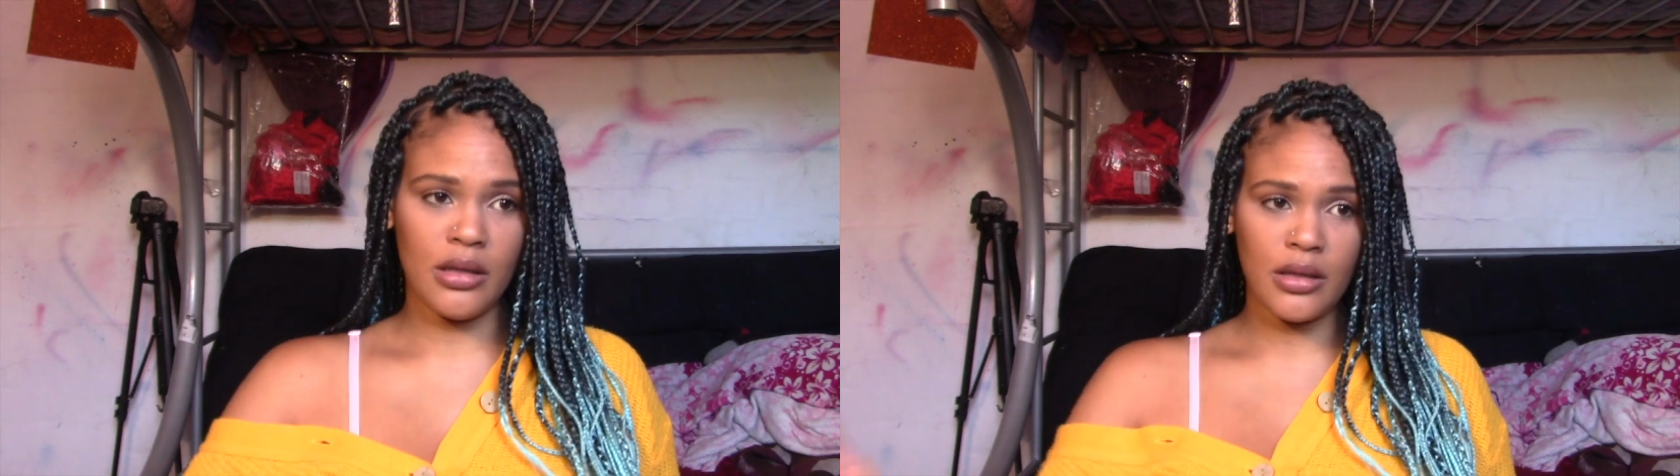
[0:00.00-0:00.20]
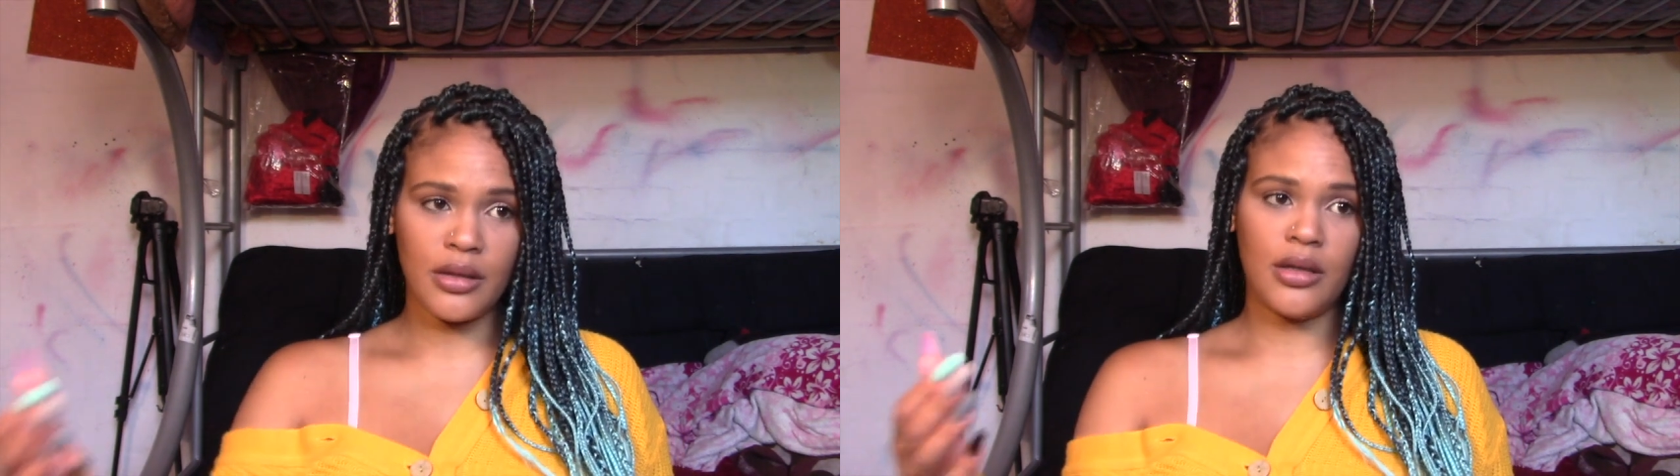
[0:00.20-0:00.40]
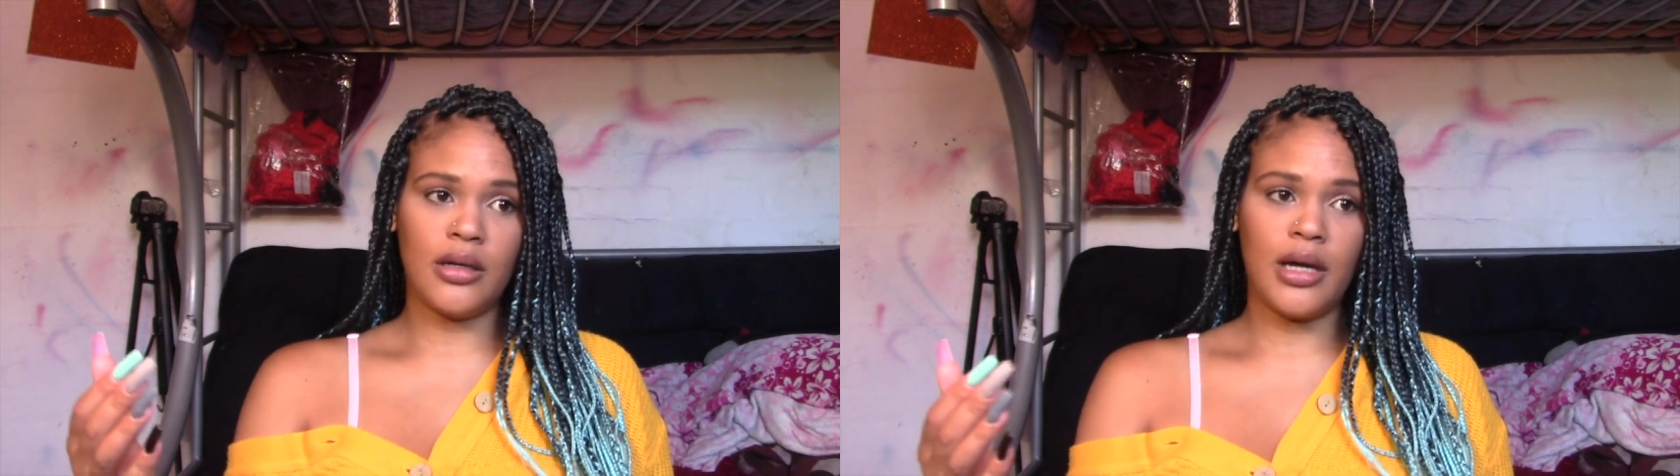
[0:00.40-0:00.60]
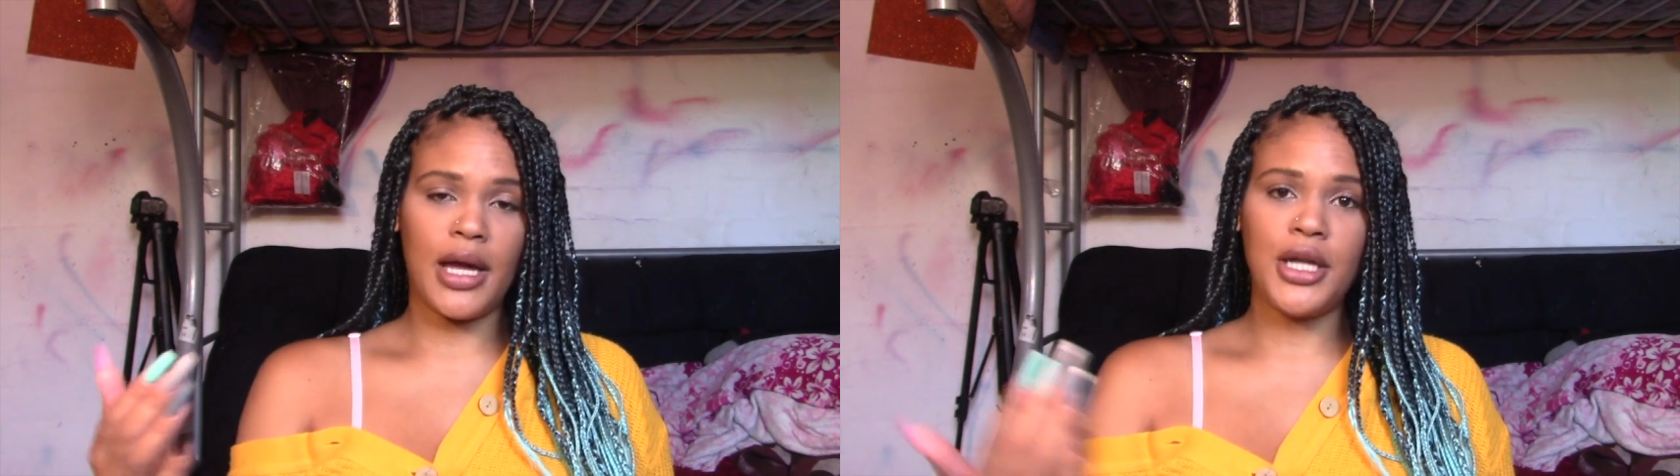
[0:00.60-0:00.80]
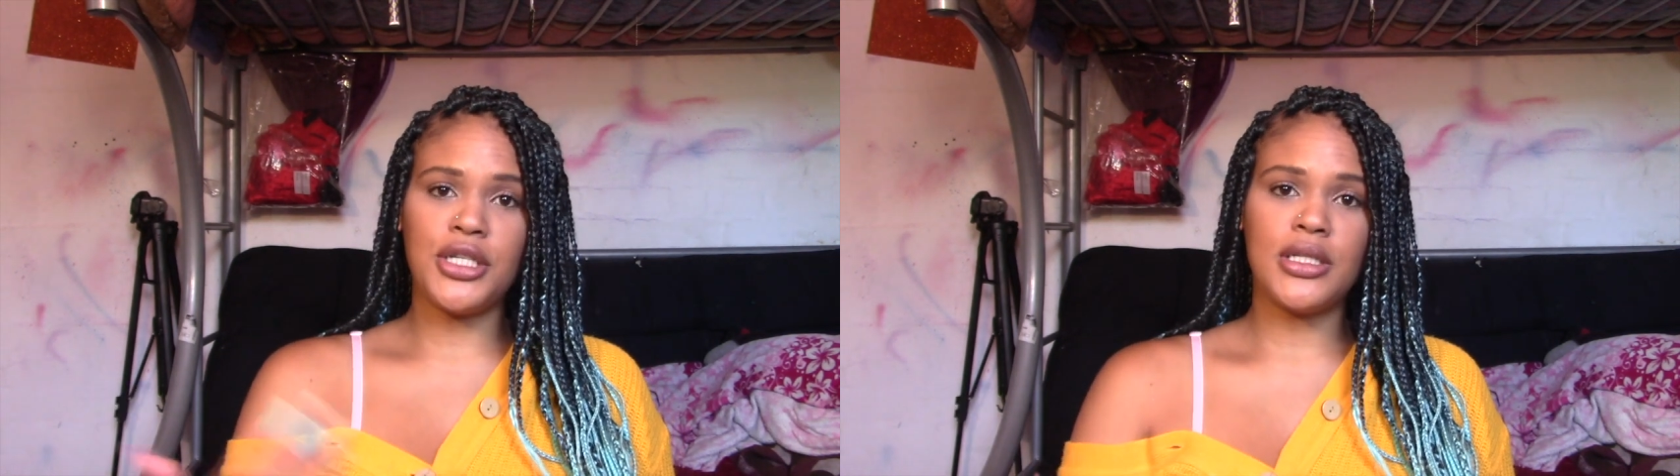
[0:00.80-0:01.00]
the
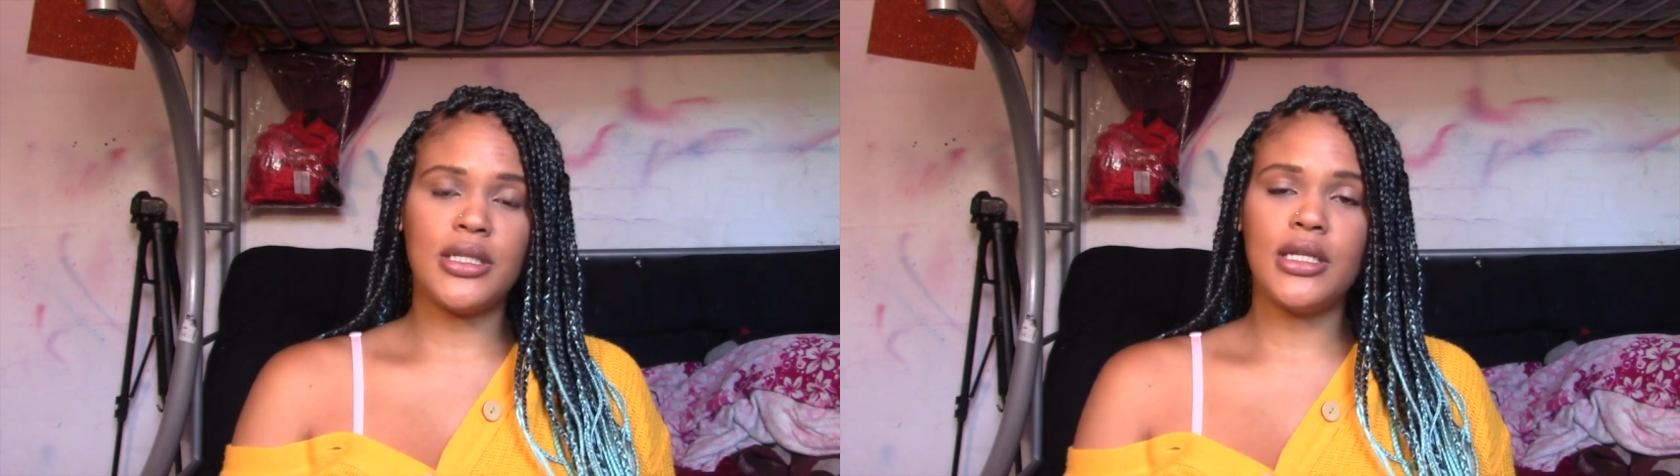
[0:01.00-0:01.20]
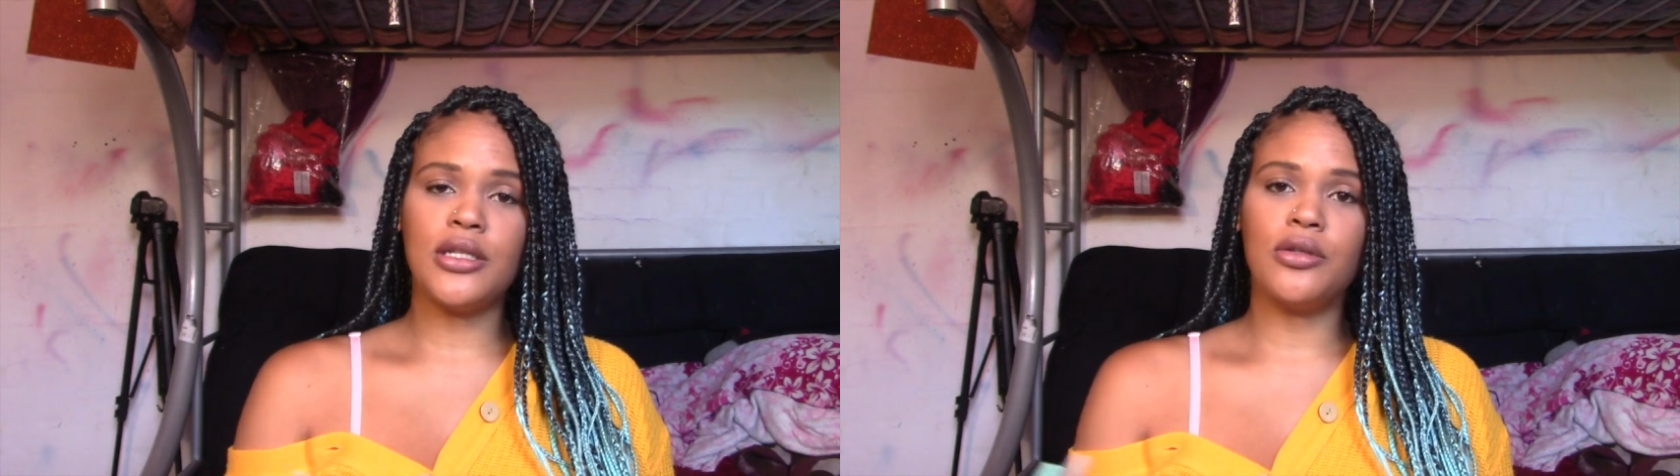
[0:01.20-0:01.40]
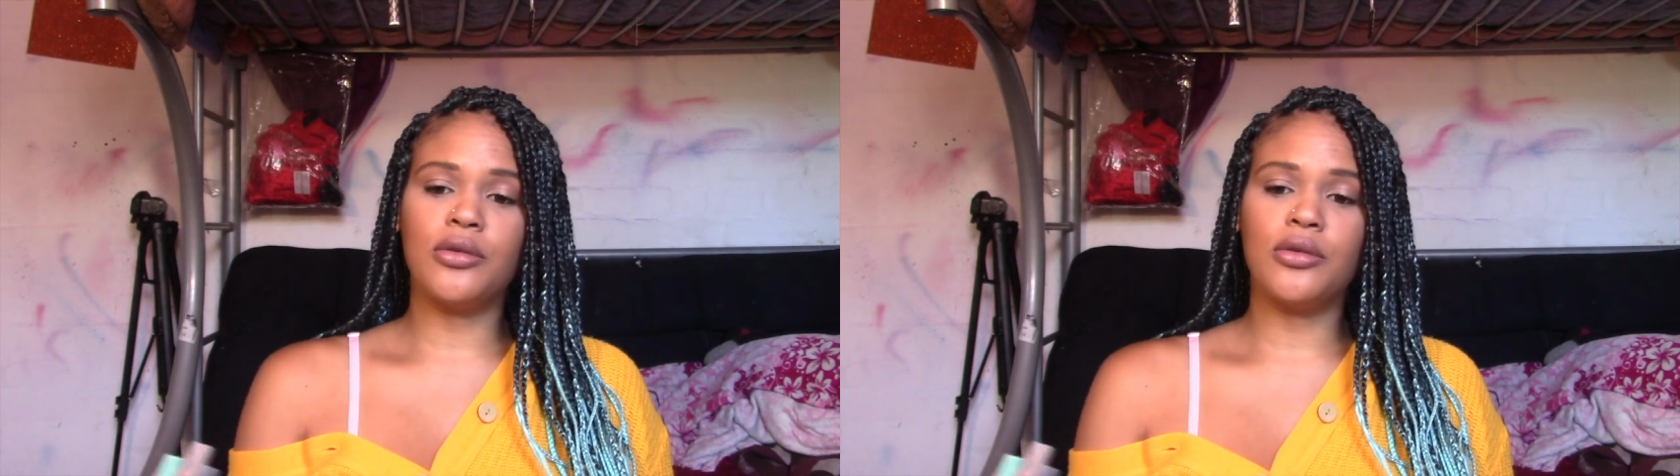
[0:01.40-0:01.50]
agencies